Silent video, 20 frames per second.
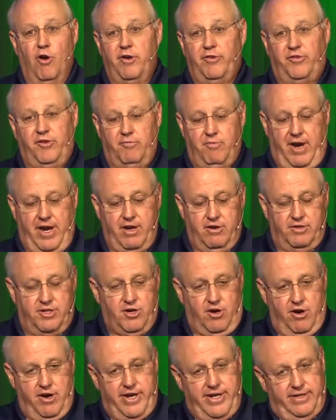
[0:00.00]
is he right on
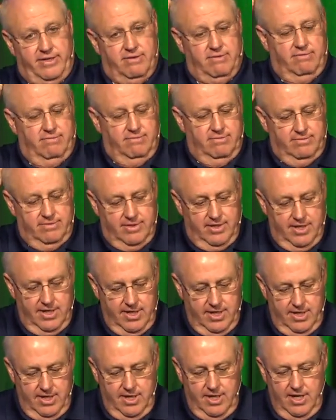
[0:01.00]
target?
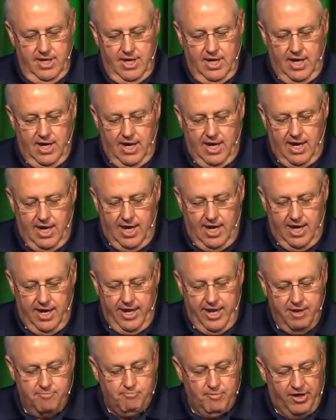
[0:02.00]
Uh,
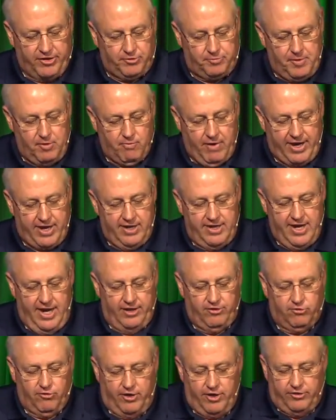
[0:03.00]
it must be
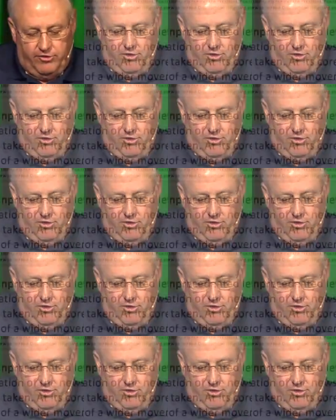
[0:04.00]
recognized on its